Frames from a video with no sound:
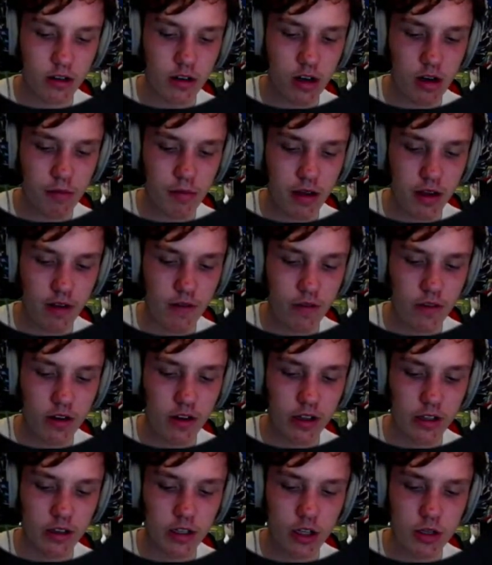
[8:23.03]
Can't beat a
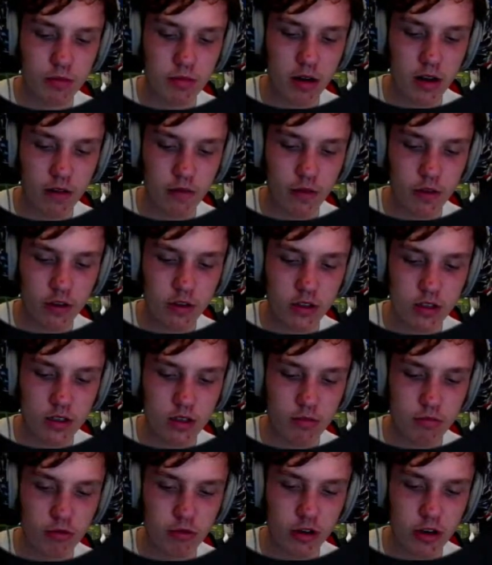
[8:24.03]
full English
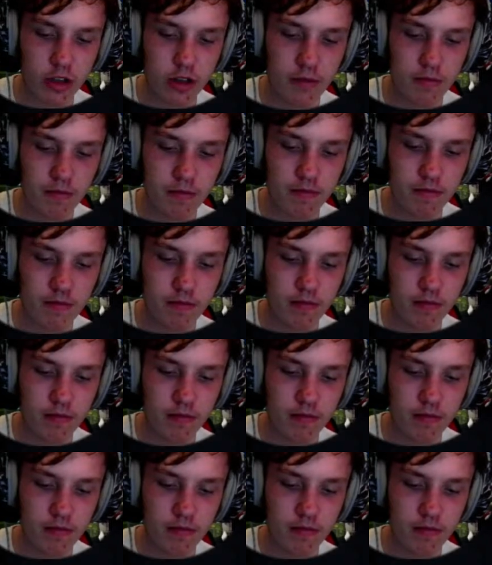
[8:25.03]
breakfast. Brilliant.